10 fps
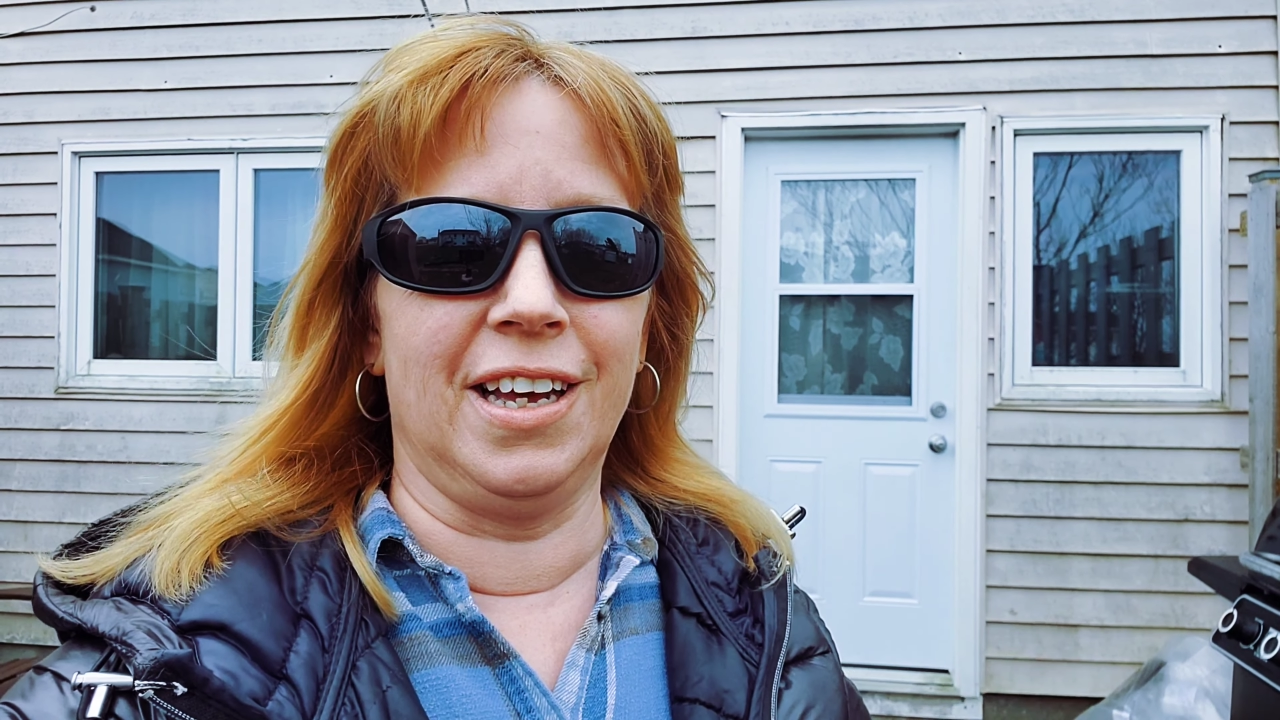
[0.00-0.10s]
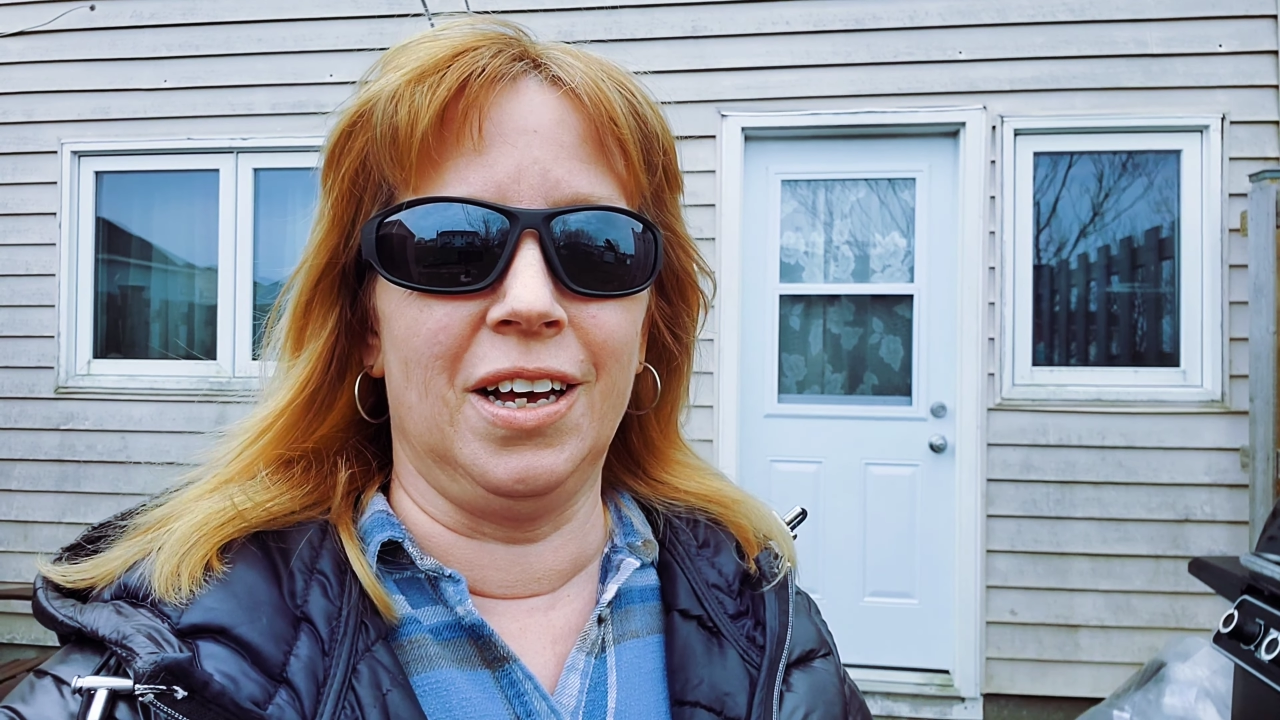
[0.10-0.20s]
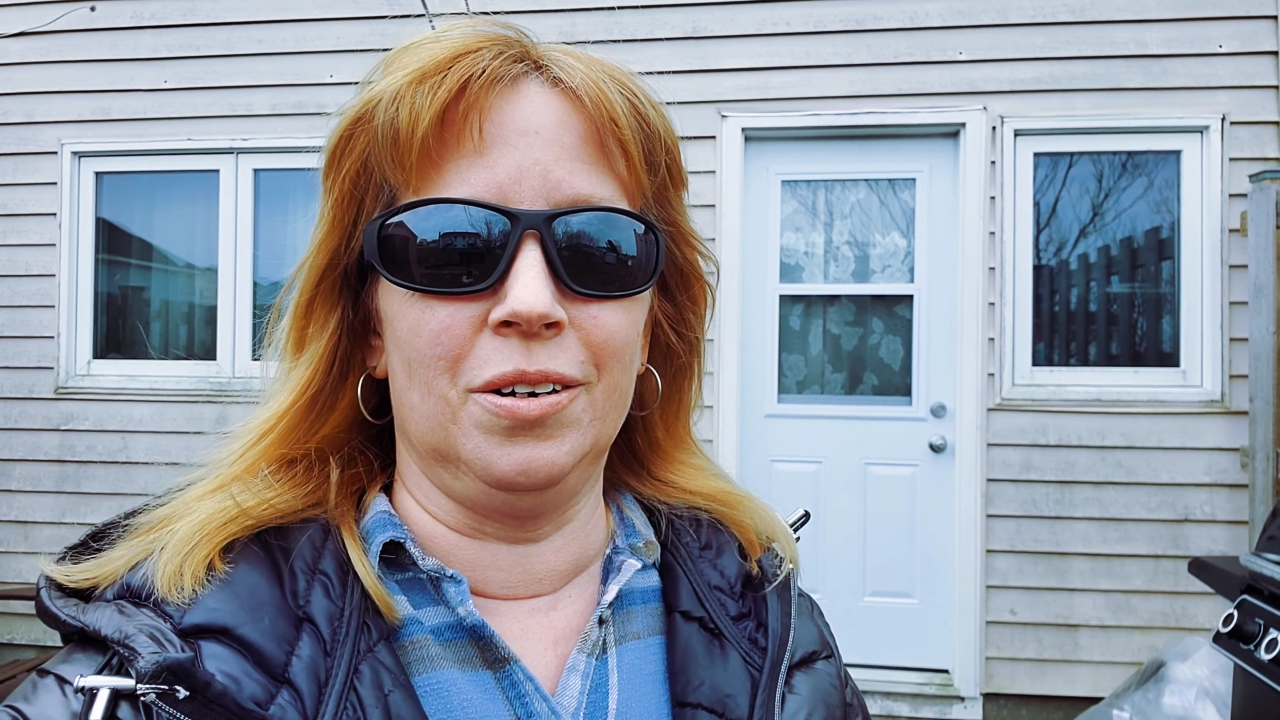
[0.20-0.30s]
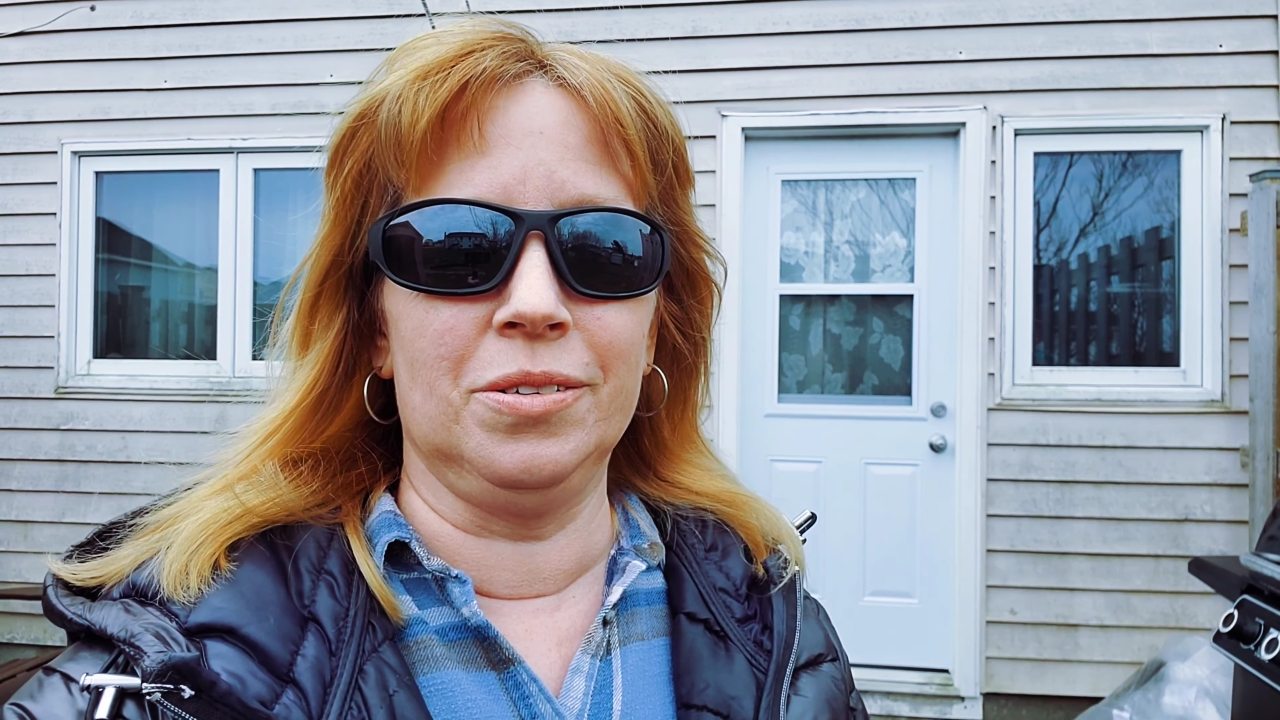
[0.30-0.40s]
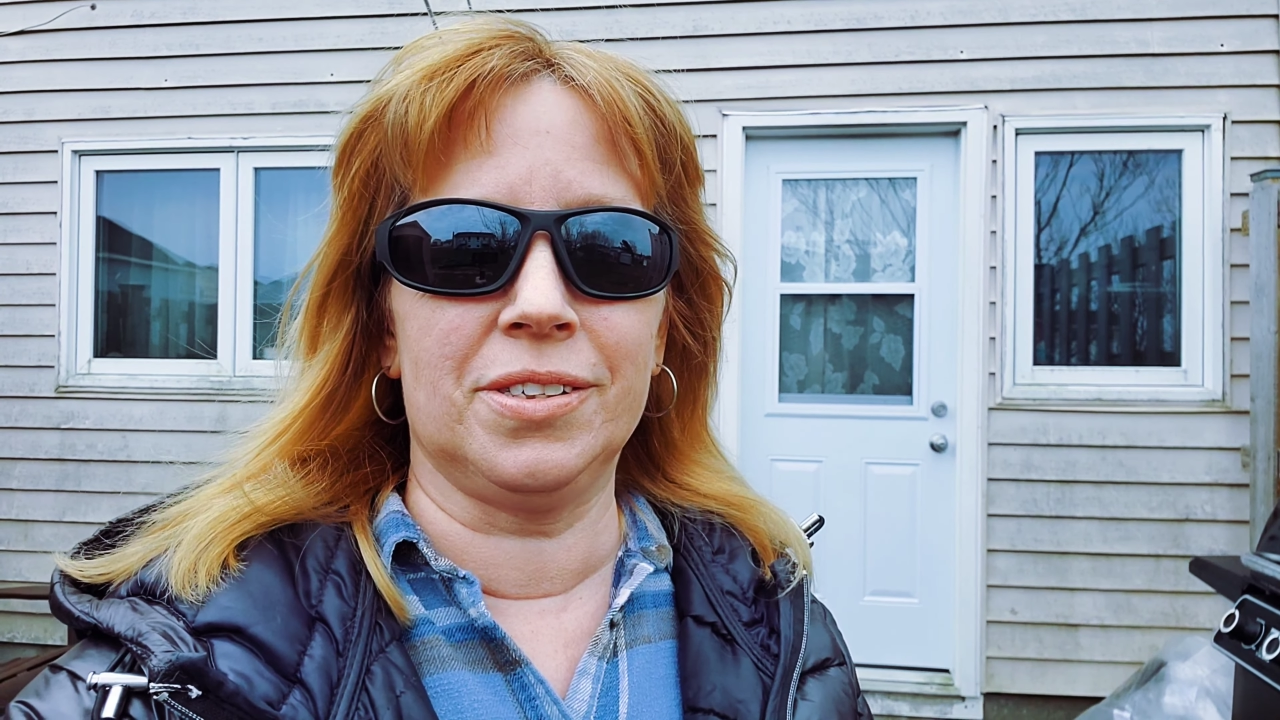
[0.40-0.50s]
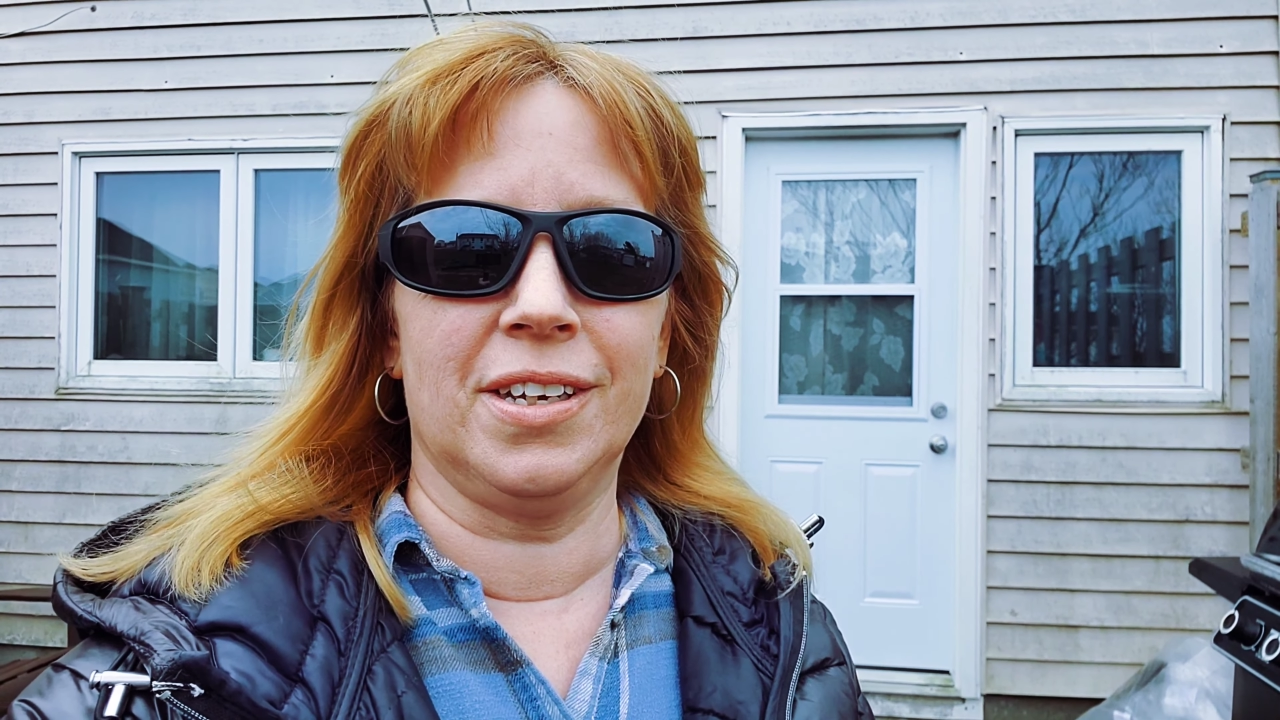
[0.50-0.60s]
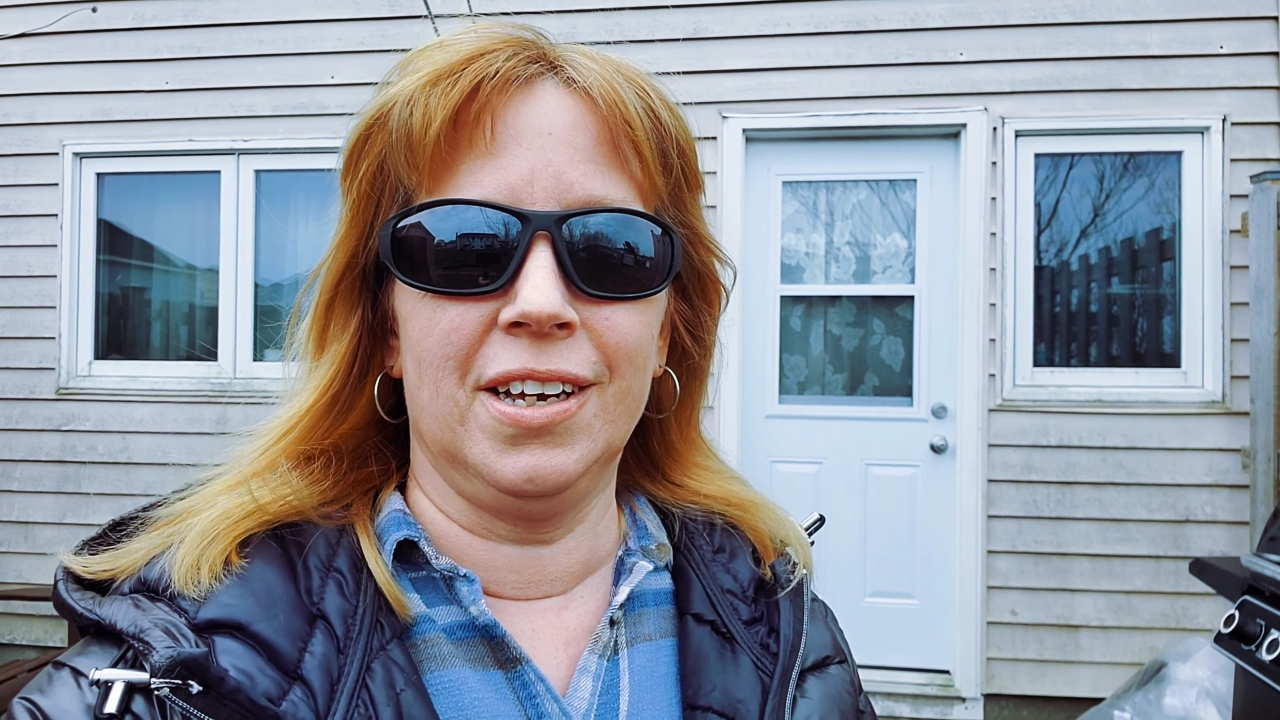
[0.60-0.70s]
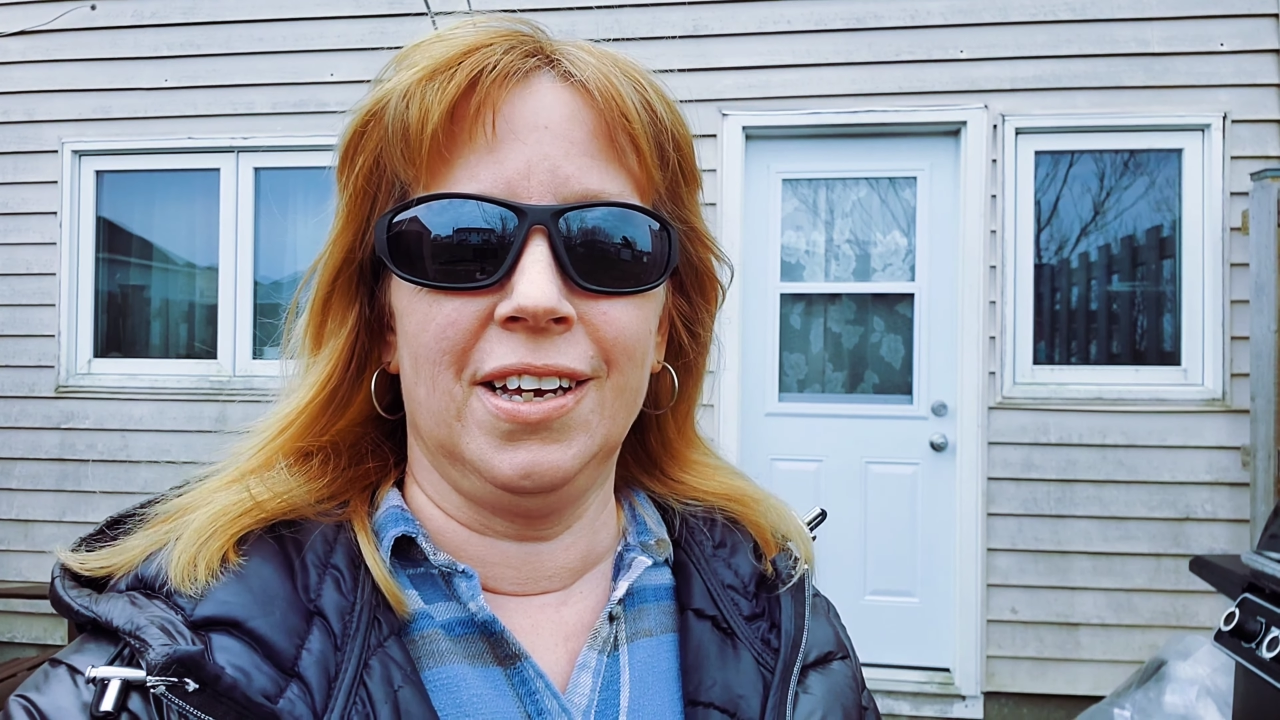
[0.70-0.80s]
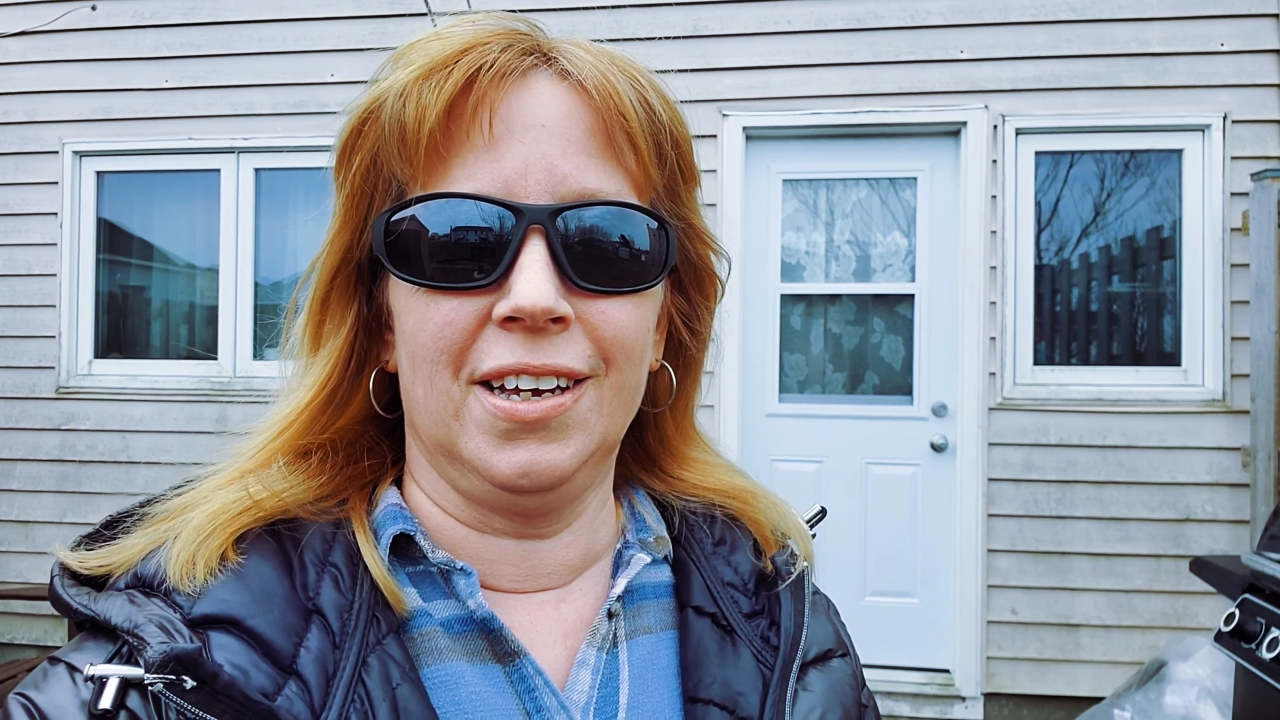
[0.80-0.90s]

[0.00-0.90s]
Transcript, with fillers: the house,